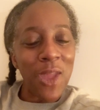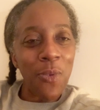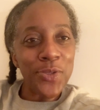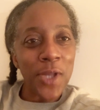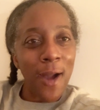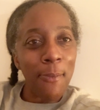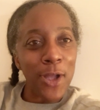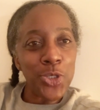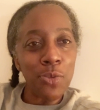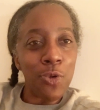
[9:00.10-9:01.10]
We'll talk
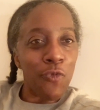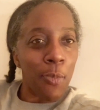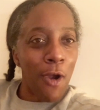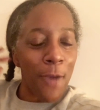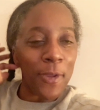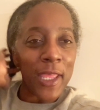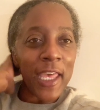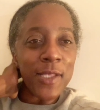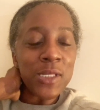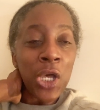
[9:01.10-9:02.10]
about your move abroad
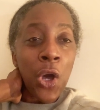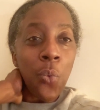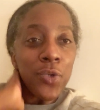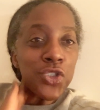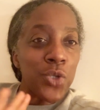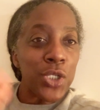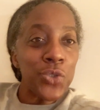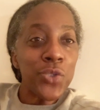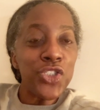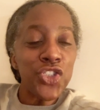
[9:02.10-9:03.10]
plans, what you can
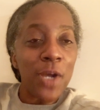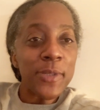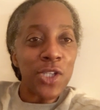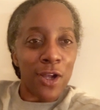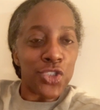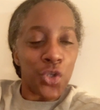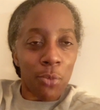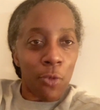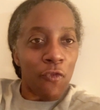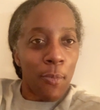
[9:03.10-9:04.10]
do to jumpstart your
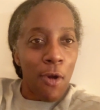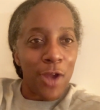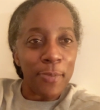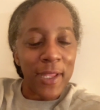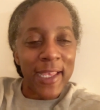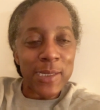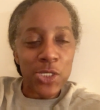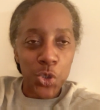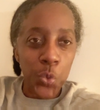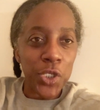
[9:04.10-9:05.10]
move abroad plans in
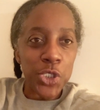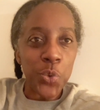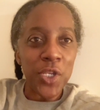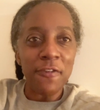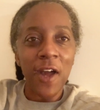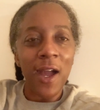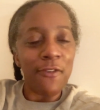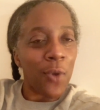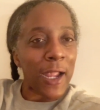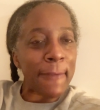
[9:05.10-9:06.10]
2025,
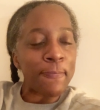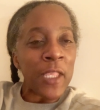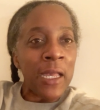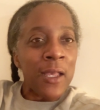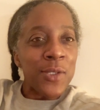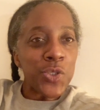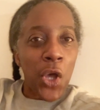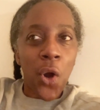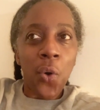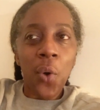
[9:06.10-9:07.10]
right?
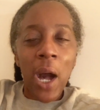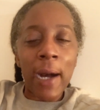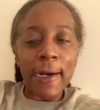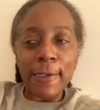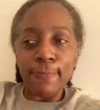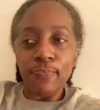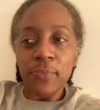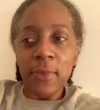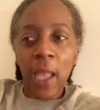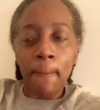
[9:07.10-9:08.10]
So,
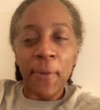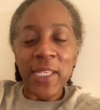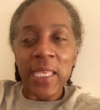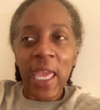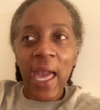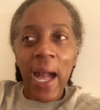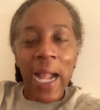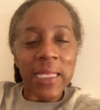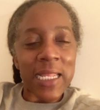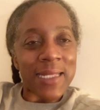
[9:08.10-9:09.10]
but yeah,
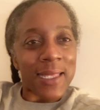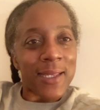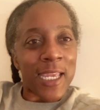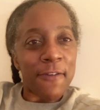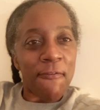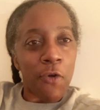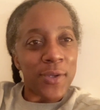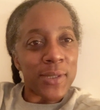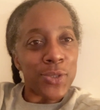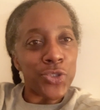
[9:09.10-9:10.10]
I think that it
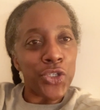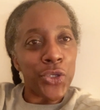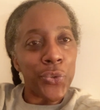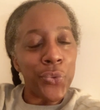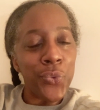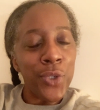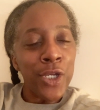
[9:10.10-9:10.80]
forces you